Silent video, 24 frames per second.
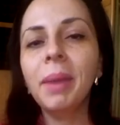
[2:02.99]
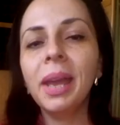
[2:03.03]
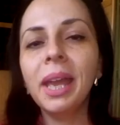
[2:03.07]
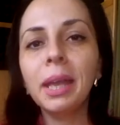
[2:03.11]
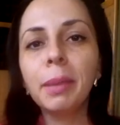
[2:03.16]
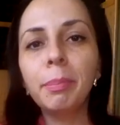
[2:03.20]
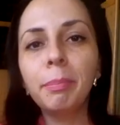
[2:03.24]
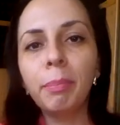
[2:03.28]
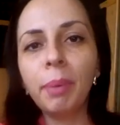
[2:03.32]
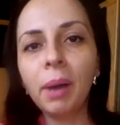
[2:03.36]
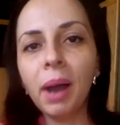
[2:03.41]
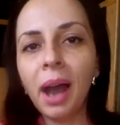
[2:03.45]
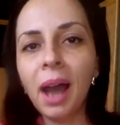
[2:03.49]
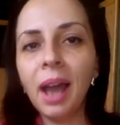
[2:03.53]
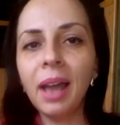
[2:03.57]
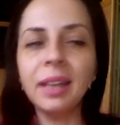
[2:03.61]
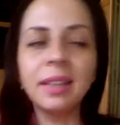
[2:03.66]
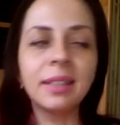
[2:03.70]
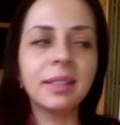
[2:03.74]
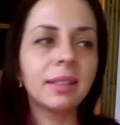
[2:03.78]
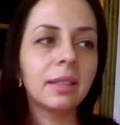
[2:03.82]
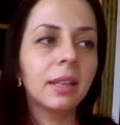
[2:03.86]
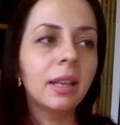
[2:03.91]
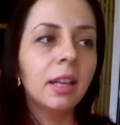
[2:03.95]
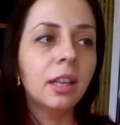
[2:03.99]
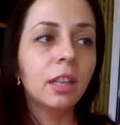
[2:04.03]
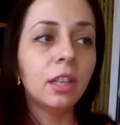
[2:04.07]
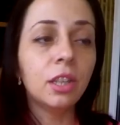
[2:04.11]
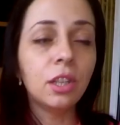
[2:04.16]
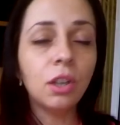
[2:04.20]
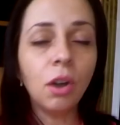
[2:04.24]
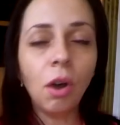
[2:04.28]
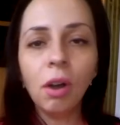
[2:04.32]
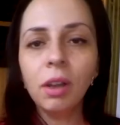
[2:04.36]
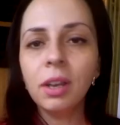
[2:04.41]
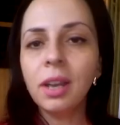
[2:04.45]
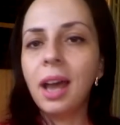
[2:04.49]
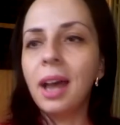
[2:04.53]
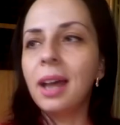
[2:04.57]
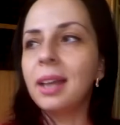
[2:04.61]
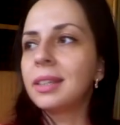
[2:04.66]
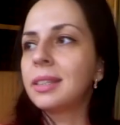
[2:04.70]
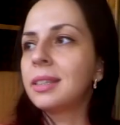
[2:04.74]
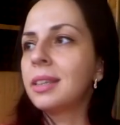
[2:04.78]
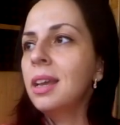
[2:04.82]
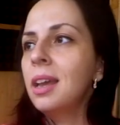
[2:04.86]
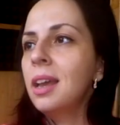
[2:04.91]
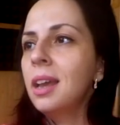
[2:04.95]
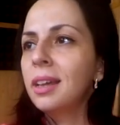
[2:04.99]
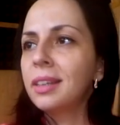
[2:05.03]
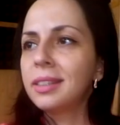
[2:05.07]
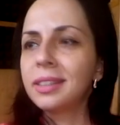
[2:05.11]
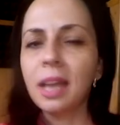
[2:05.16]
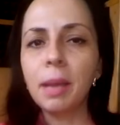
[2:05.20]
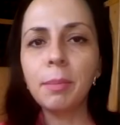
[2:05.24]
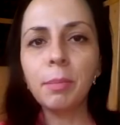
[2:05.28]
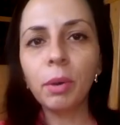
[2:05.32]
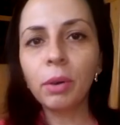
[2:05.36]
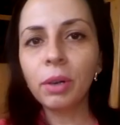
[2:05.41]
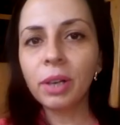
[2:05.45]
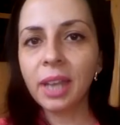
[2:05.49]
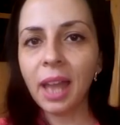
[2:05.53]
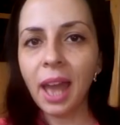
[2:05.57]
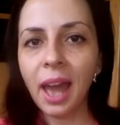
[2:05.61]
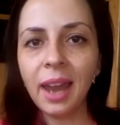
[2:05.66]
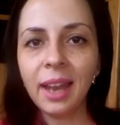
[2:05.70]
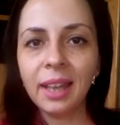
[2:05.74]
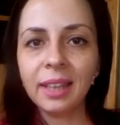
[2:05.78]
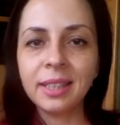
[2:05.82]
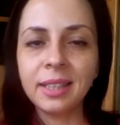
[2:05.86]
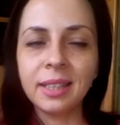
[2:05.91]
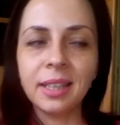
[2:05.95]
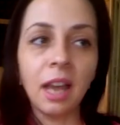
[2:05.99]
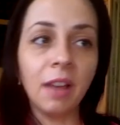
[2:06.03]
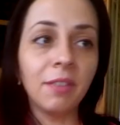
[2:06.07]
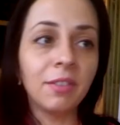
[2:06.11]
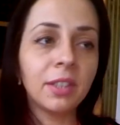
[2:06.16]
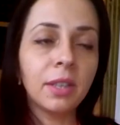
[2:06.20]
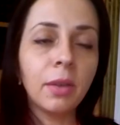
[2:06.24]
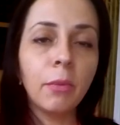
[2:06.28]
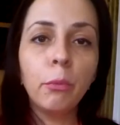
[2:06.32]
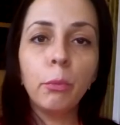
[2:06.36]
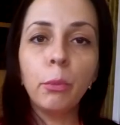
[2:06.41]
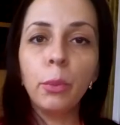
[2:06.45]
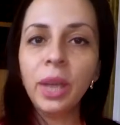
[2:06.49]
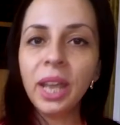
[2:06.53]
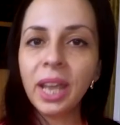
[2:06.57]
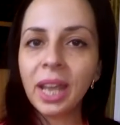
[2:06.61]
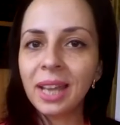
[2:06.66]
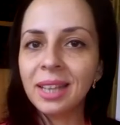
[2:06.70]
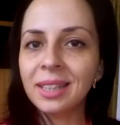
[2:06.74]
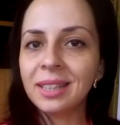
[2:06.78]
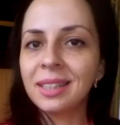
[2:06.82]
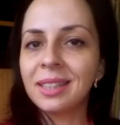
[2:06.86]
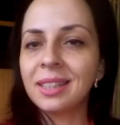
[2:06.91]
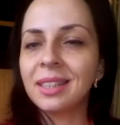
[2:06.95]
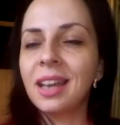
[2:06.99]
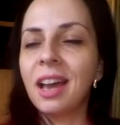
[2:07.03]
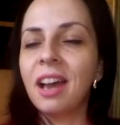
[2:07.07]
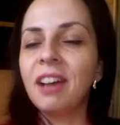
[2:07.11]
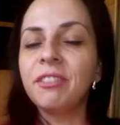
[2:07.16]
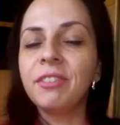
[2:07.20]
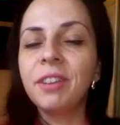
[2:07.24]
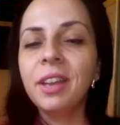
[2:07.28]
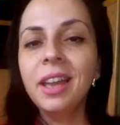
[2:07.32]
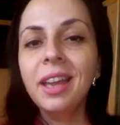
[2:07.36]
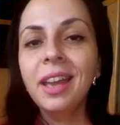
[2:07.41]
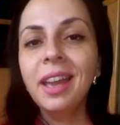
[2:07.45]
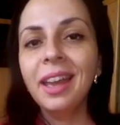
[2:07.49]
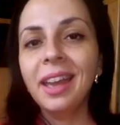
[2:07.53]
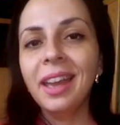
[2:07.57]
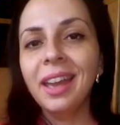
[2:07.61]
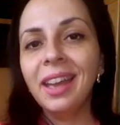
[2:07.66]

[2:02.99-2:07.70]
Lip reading: You can bake pies, donuts, some organic stuff, some vegan stuff.